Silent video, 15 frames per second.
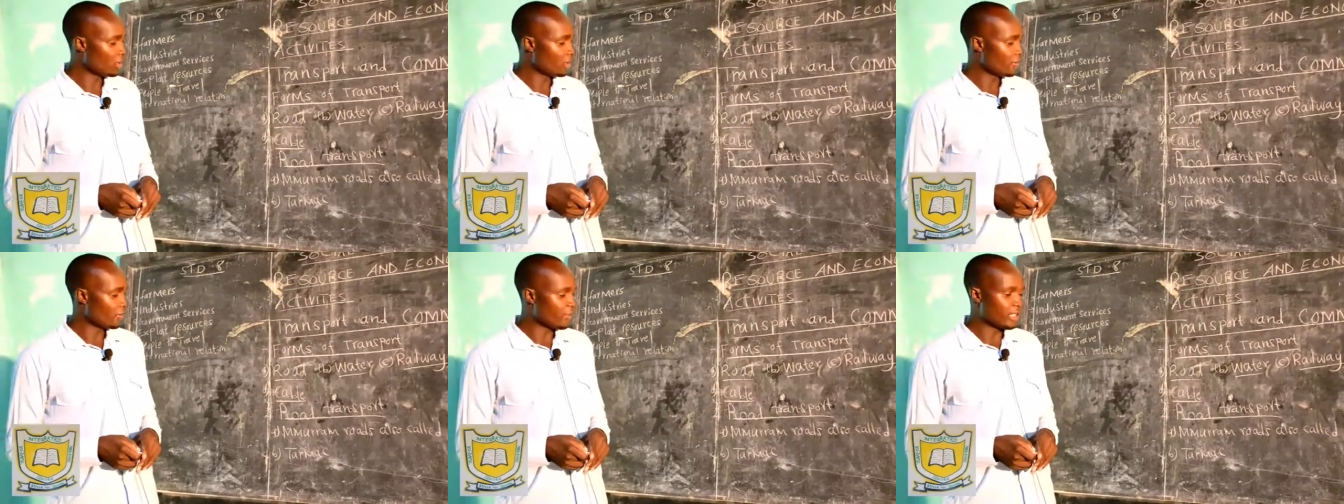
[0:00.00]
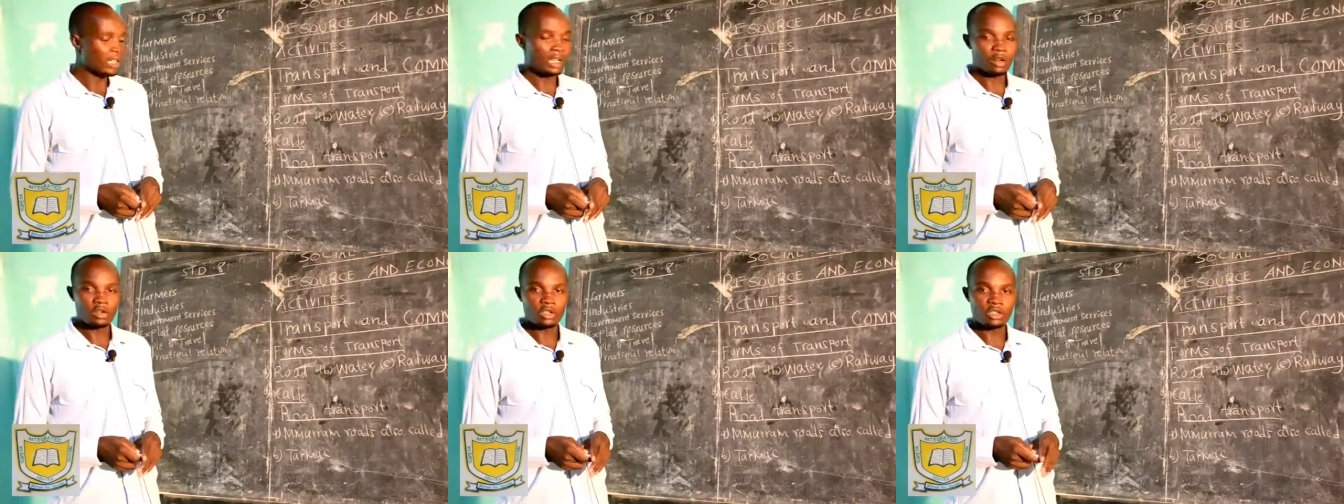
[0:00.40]

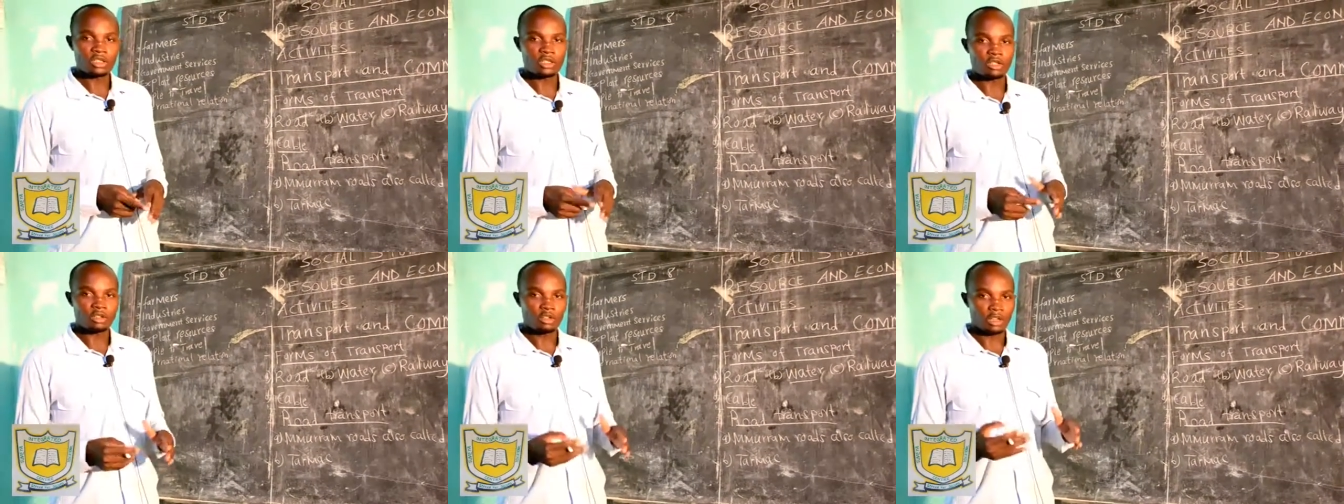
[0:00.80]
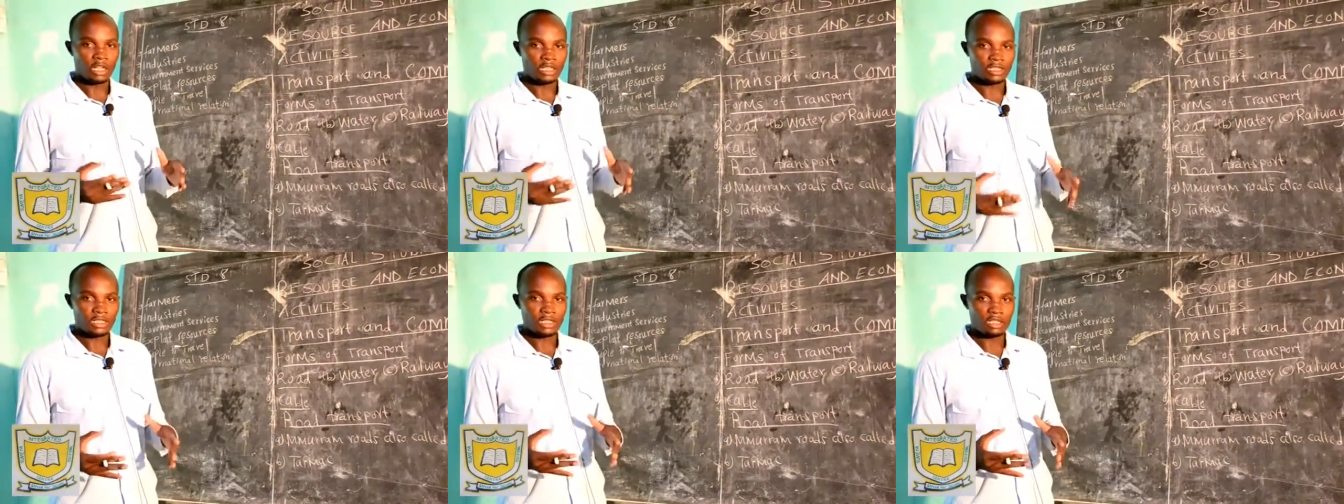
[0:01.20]
Feeder roads or
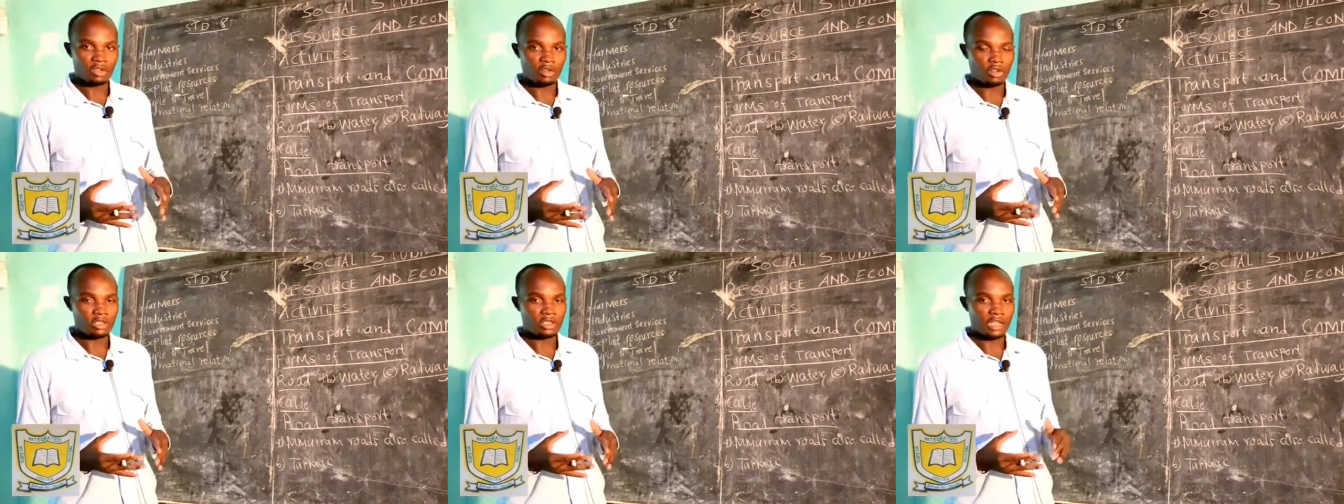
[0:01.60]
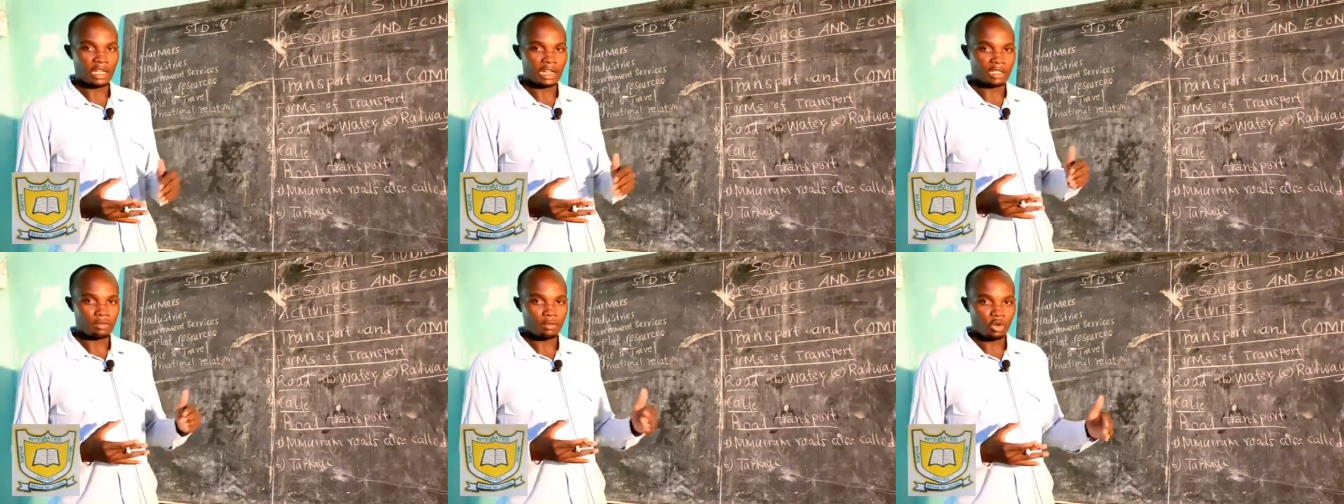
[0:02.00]
access roads, they
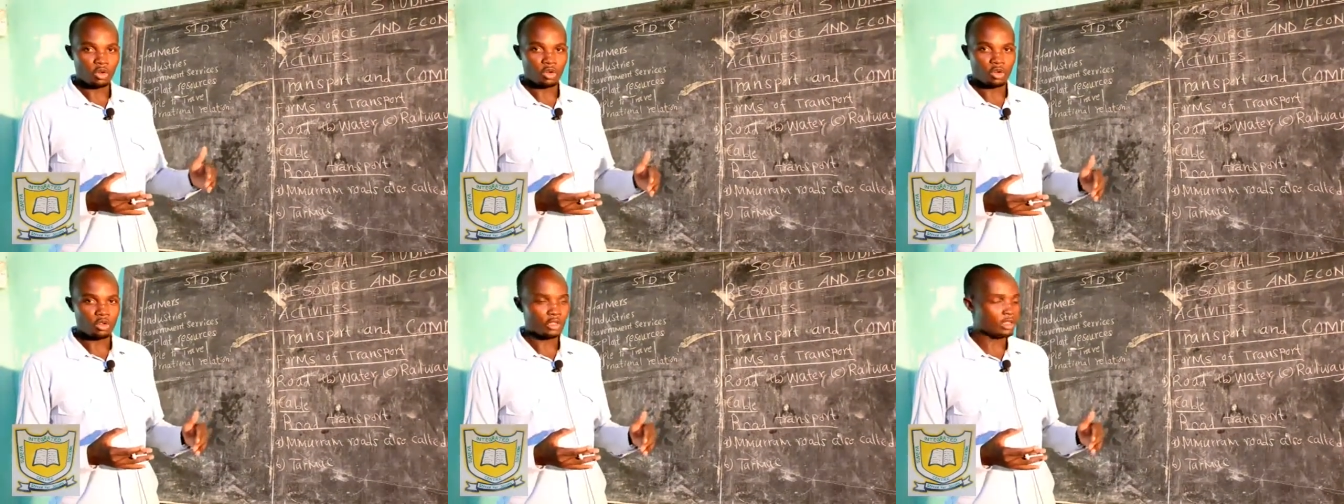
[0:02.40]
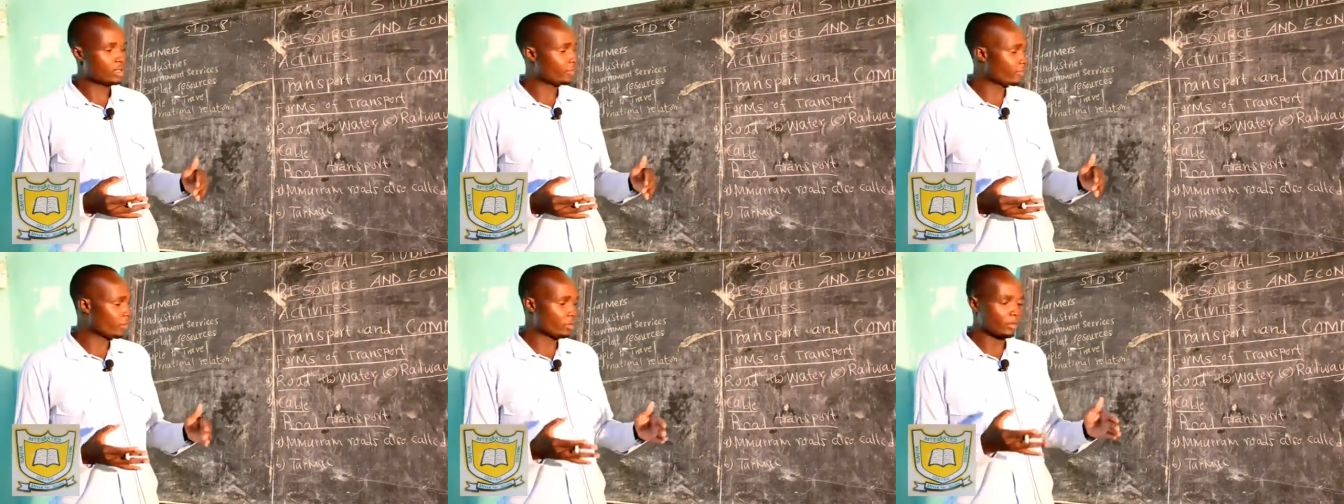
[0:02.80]
are small roads
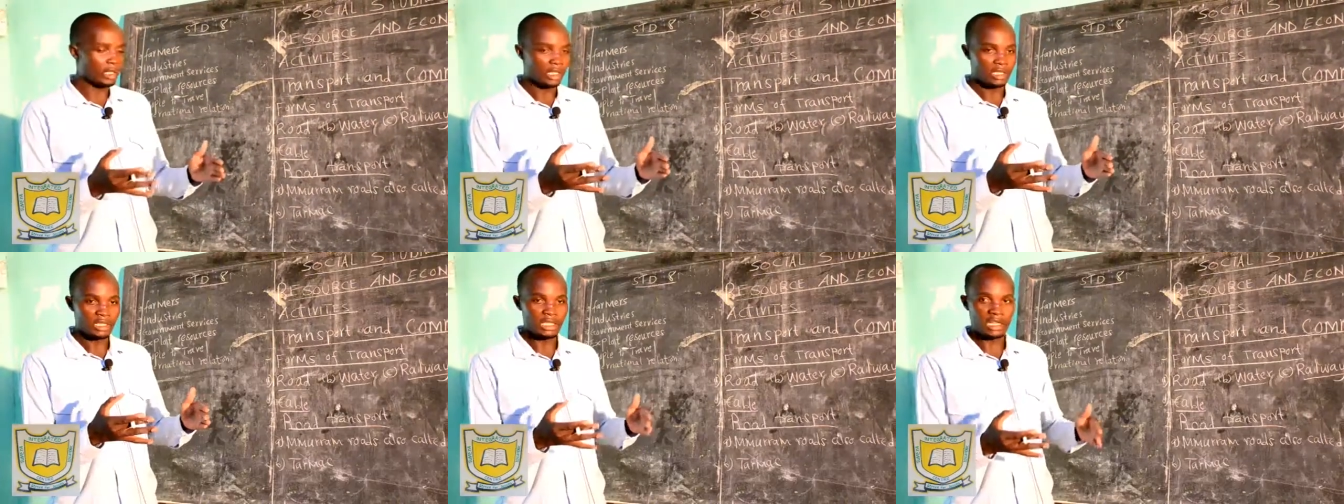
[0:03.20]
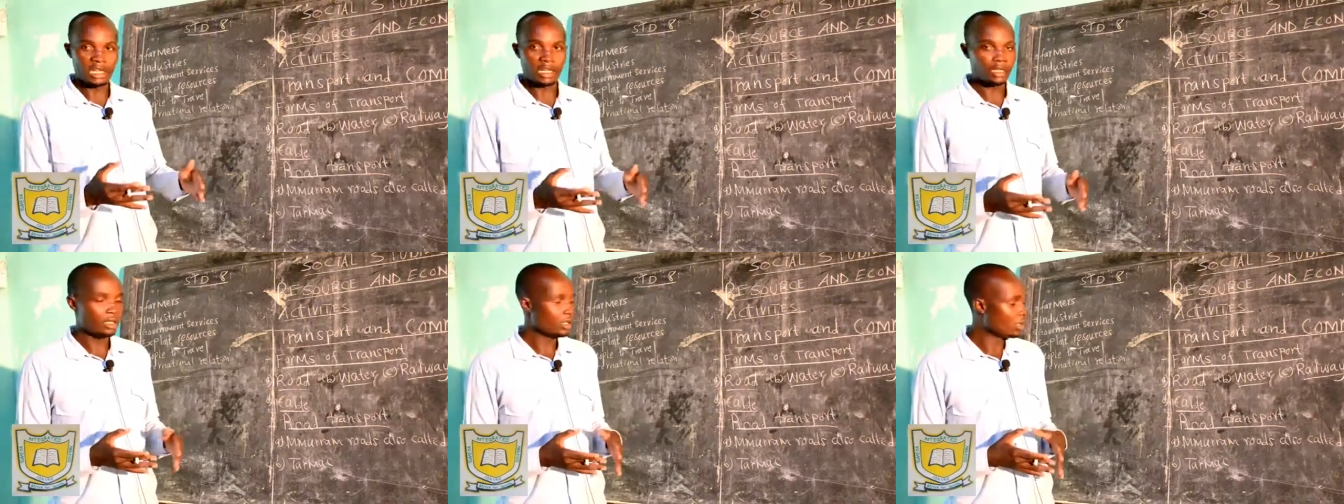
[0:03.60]
from the interior